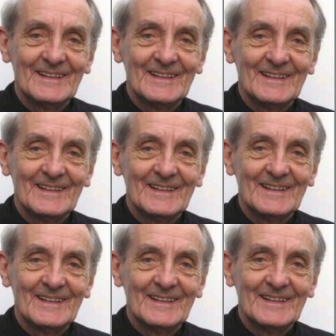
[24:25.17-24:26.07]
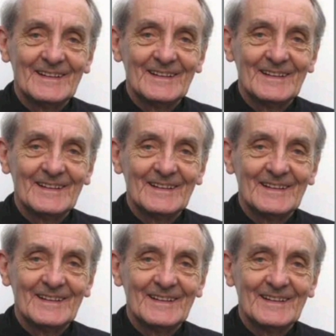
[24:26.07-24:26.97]

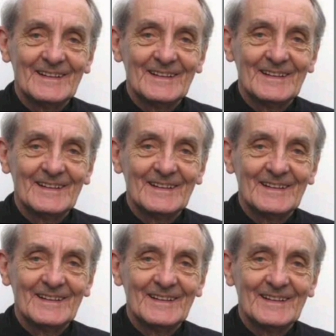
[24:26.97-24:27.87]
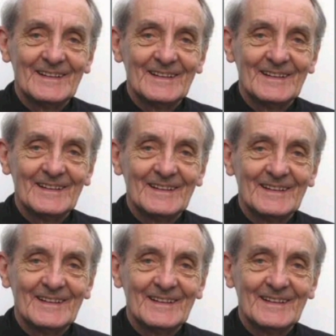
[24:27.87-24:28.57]
(silence)